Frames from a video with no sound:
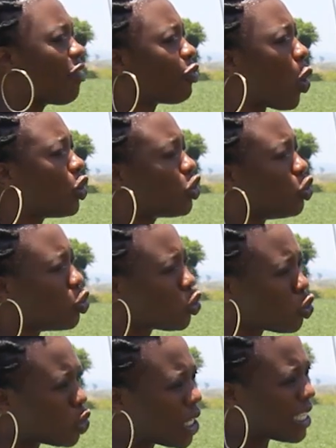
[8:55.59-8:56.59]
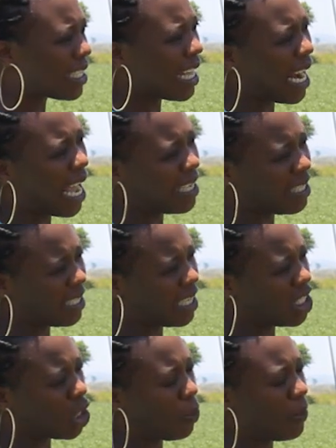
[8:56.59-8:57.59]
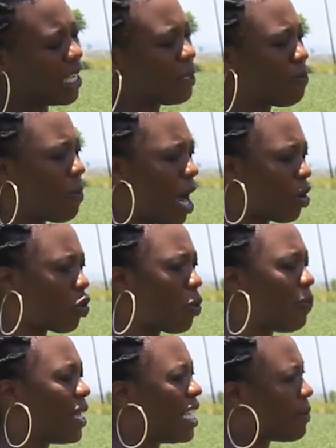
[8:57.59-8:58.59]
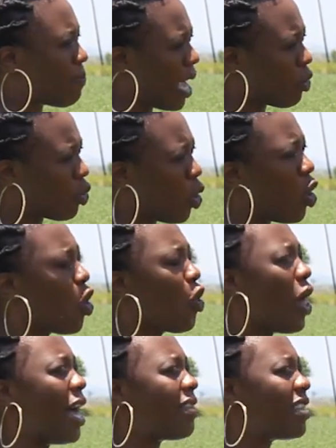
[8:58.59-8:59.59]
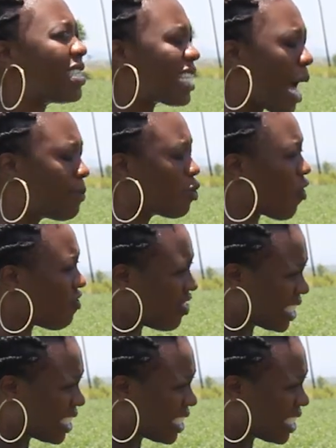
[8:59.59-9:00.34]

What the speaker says: Those nutrients that are essential, be it macro, be it micro, and the types of